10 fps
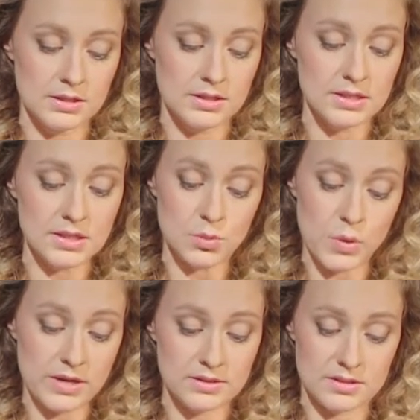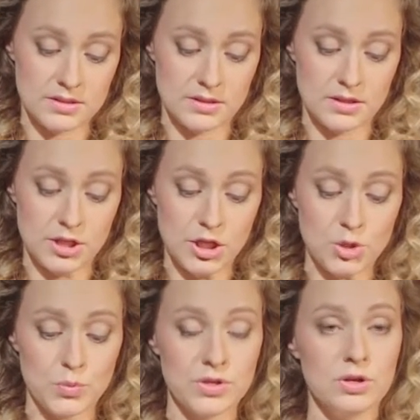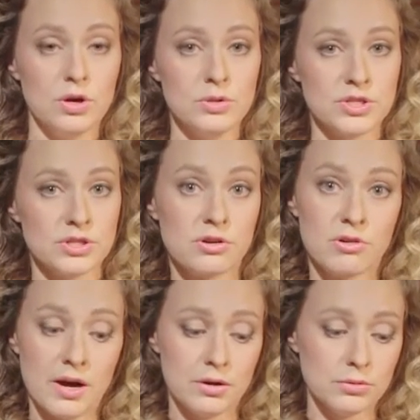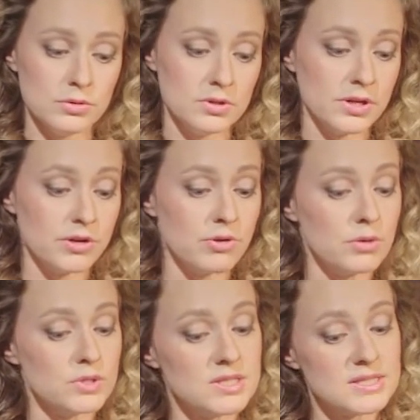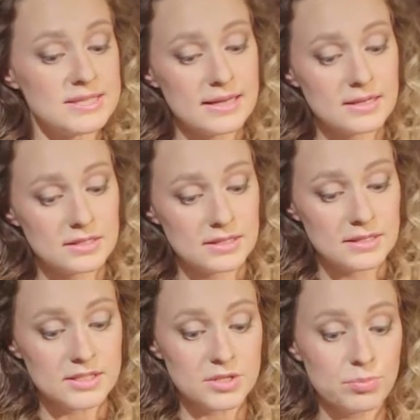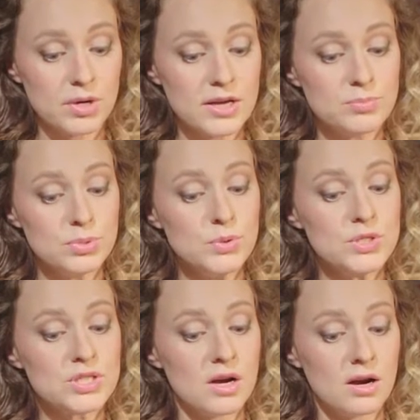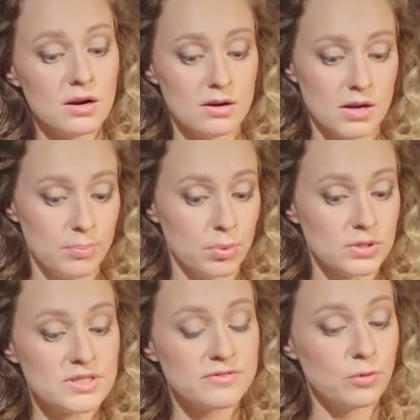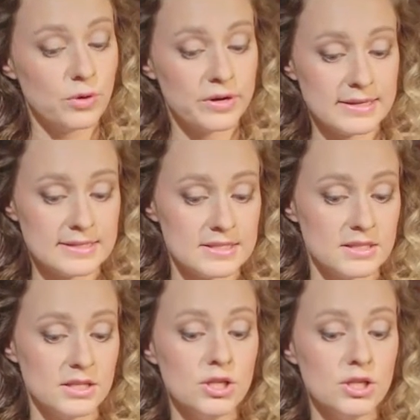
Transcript: Six wands, each with a golden crown around its neck and a bright blue star upon its forehead,